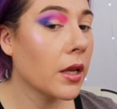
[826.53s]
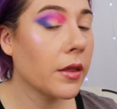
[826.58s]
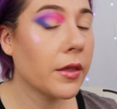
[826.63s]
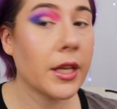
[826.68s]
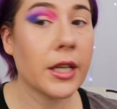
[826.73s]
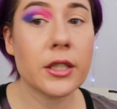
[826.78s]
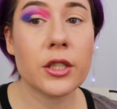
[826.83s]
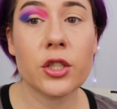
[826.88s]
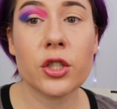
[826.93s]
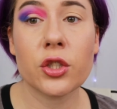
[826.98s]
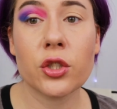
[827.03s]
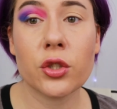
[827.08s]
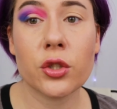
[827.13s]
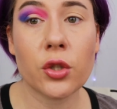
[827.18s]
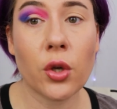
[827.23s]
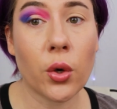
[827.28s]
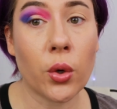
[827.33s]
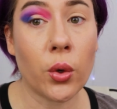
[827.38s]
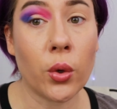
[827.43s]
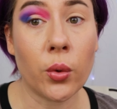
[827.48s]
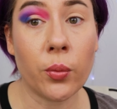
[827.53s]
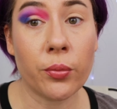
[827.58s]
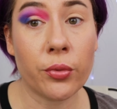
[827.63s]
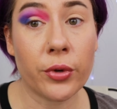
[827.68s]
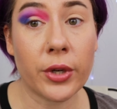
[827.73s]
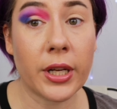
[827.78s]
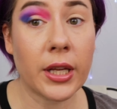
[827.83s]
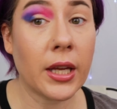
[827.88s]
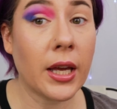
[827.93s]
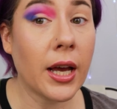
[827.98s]
That's so
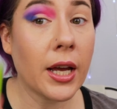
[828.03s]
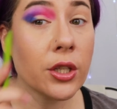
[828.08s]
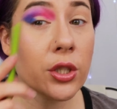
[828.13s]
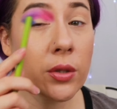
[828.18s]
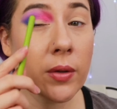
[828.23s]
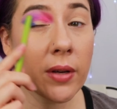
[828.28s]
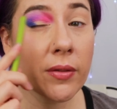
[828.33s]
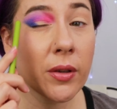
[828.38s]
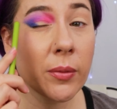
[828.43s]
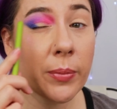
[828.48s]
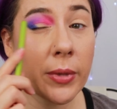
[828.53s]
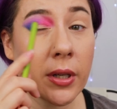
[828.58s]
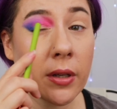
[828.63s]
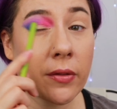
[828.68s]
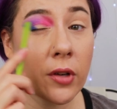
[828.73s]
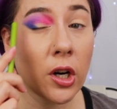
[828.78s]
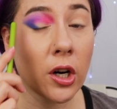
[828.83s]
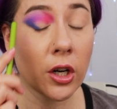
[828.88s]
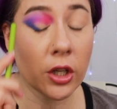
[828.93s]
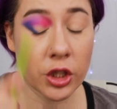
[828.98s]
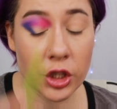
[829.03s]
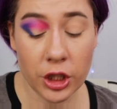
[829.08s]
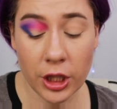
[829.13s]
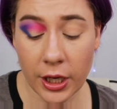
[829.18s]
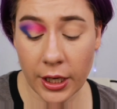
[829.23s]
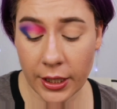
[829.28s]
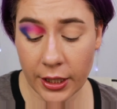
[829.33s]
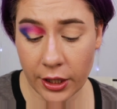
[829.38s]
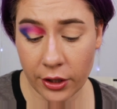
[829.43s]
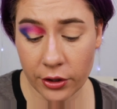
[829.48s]
pretty. I do have a bit of a harsh
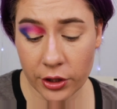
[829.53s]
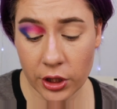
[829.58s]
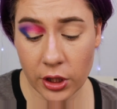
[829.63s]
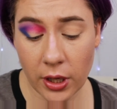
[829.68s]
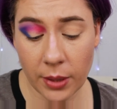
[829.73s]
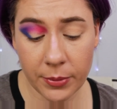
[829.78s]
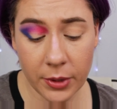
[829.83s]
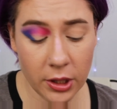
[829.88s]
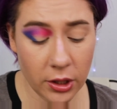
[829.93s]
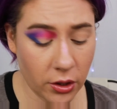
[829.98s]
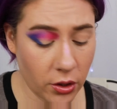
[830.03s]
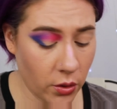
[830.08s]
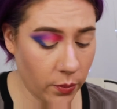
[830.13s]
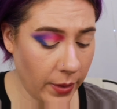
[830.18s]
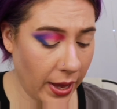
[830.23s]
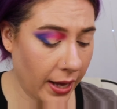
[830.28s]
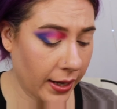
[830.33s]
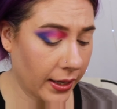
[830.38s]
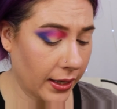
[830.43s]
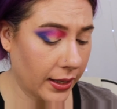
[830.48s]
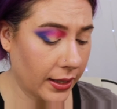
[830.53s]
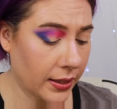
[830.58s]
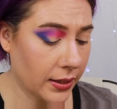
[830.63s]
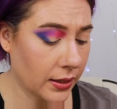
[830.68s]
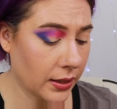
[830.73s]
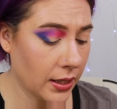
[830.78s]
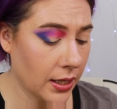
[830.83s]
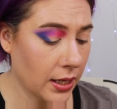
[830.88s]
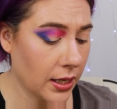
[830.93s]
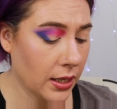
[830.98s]
line here, so I'm going to go back
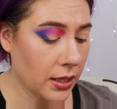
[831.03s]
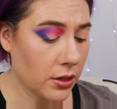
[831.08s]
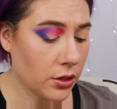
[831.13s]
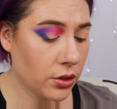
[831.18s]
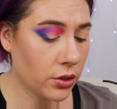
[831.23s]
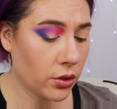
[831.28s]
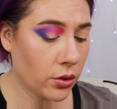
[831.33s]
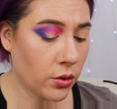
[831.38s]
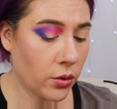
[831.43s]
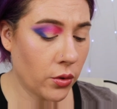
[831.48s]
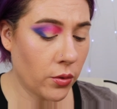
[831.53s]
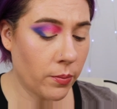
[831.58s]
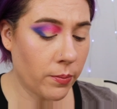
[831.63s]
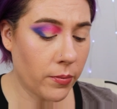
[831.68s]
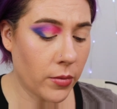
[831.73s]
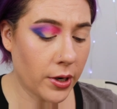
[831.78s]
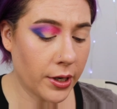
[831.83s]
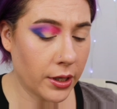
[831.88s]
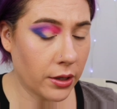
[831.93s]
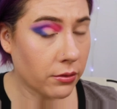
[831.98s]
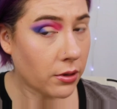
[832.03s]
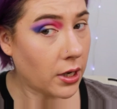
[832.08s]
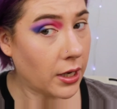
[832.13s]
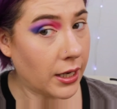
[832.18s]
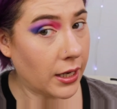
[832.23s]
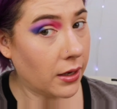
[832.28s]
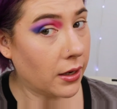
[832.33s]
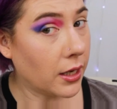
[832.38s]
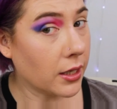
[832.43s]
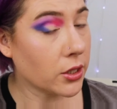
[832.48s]
in to Mardi
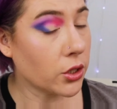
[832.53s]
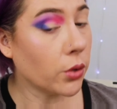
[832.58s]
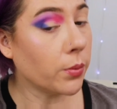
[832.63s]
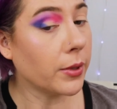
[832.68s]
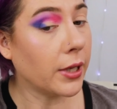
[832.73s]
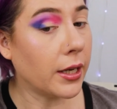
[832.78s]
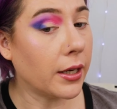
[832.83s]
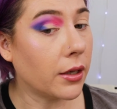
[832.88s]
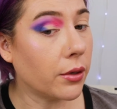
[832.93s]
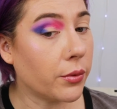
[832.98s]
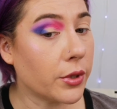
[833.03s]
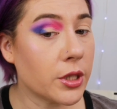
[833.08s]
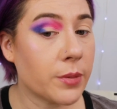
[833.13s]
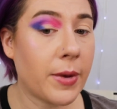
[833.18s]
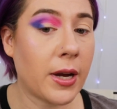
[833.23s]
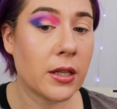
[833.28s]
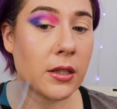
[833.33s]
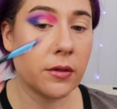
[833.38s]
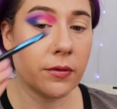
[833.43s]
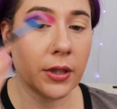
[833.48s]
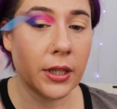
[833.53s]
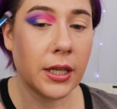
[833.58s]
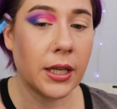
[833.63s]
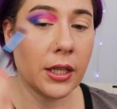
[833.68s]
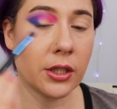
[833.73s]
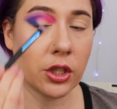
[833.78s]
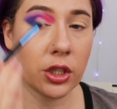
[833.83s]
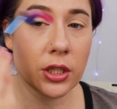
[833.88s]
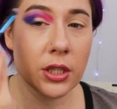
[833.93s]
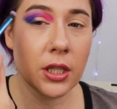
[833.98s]
Gras and Exoplanet respectively
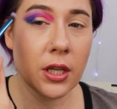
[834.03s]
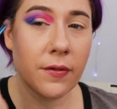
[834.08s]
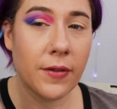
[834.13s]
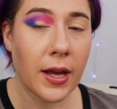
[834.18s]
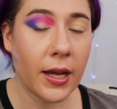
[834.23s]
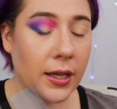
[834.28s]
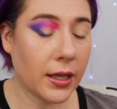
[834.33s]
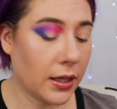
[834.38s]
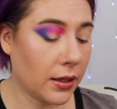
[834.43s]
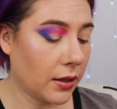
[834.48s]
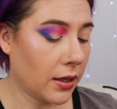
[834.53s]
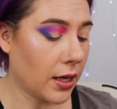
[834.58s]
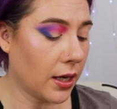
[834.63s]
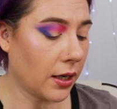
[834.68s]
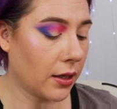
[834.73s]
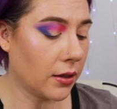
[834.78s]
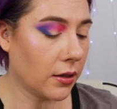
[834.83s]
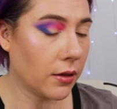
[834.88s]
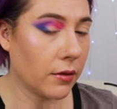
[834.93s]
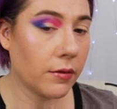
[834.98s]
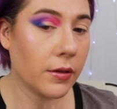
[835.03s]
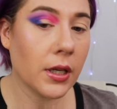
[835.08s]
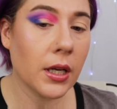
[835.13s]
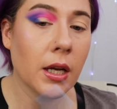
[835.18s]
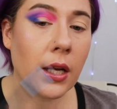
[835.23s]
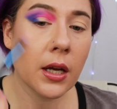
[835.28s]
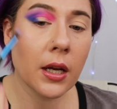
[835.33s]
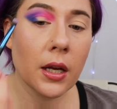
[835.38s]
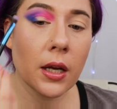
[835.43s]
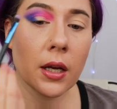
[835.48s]
and just see if I can kind of
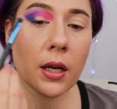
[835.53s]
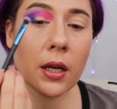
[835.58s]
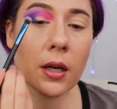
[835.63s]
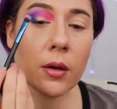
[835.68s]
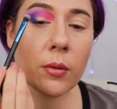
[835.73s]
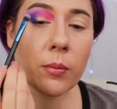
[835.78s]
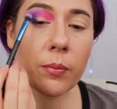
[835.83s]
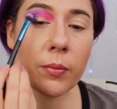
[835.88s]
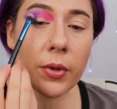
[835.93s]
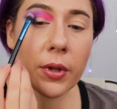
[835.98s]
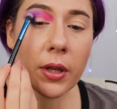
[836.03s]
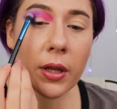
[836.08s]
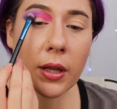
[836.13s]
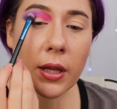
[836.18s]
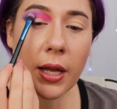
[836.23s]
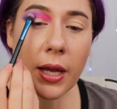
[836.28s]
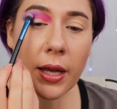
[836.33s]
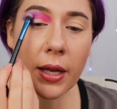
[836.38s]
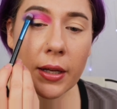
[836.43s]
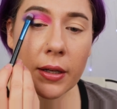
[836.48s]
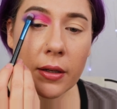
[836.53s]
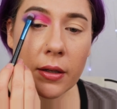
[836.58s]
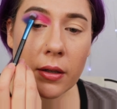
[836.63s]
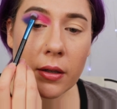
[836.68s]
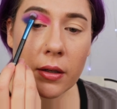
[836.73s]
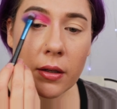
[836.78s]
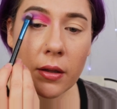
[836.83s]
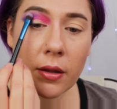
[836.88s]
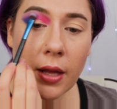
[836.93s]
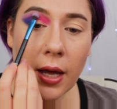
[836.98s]

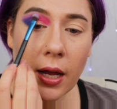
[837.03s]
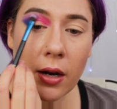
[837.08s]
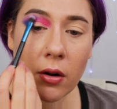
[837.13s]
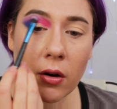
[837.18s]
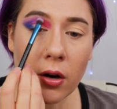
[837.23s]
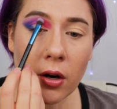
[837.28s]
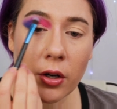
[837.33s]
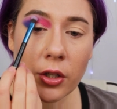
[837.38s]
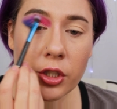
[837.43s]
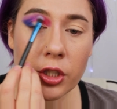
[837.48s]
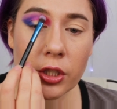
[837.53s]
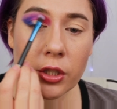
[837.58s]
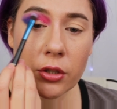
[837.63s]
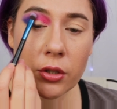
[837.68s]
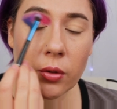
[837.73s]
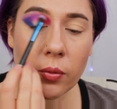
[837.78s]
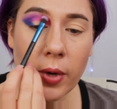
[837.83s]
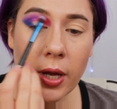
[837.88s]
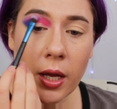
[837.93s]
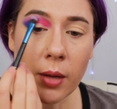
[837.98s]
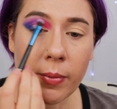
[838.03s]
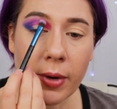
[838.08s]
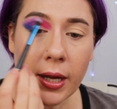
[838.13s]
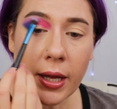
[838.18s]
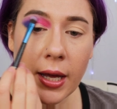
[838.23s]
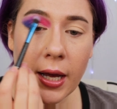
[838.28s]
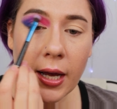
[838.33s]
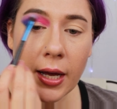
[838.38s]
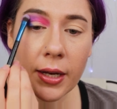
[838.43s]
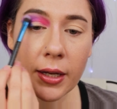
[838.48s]
blend that harshness away
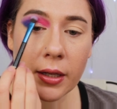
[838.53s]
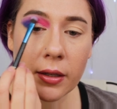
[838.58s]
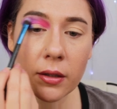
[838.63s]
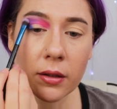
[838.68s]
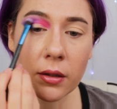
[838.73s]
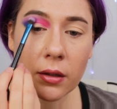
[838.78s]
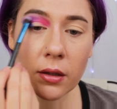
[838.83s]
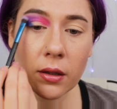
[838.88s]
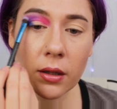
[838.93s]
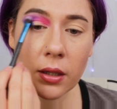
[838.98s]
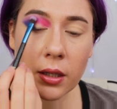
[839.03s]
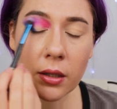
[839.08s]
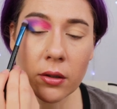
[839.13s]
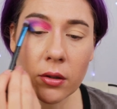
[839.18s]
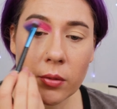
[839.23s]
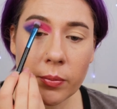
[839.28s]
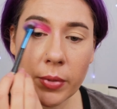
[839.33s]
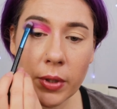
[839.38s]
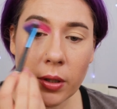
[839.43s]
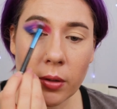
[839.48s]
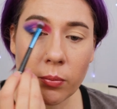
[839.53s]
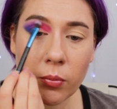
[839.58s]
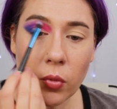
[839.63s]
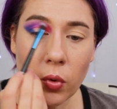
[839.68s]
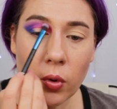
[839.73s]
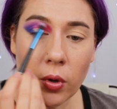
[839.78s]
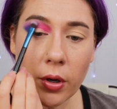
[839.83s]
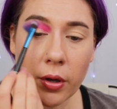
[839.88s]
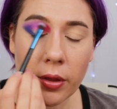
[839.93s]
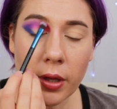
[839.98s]
by adding a little bit
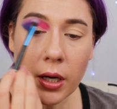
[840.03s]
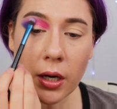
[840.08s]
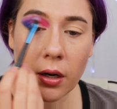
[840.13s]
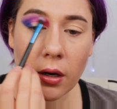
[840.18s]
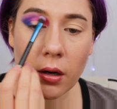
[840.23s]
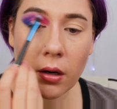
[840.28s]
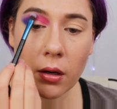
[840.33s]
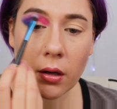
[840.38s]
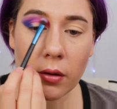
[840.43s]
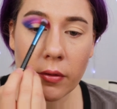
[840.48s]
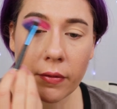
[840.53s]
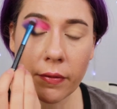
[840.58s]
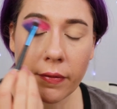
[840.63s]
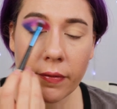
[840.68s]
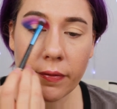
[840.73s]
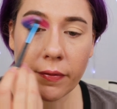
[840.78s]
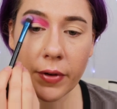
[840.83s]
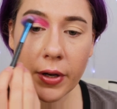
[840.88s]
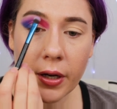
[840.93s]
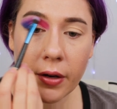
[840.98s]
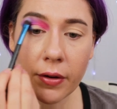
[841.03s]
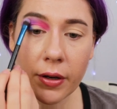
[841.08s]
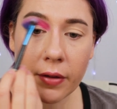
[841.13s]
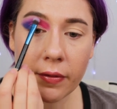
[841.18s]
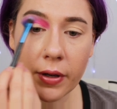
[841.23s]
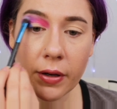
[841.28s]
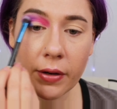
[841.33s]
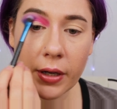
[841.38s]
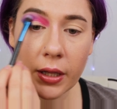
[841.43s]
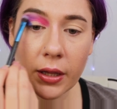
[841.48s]
more there. Very,
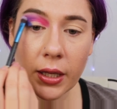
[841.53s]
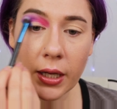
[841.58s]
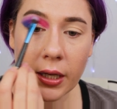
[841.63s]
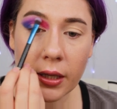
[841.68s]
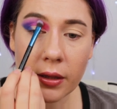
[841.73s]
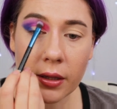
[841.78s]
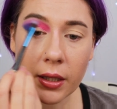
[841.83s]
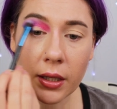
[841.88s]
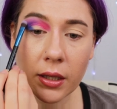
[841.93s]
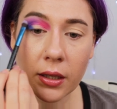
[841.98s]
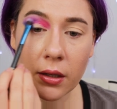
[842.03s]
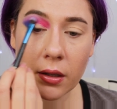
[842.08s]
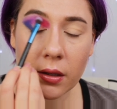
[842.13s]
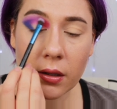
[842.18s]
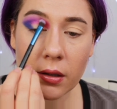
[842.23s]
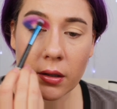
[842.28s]
very lightly.